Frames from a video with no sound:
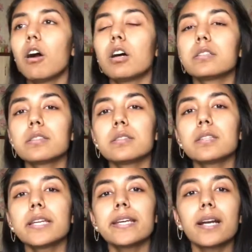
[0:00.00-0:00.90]
On
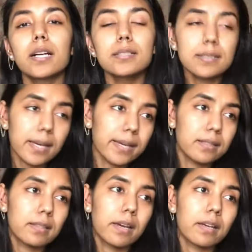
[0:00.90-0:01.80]
the other
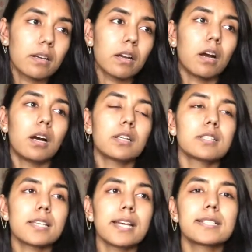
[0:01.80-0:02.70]
side, there are
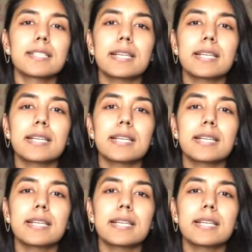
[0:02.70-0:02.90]
sites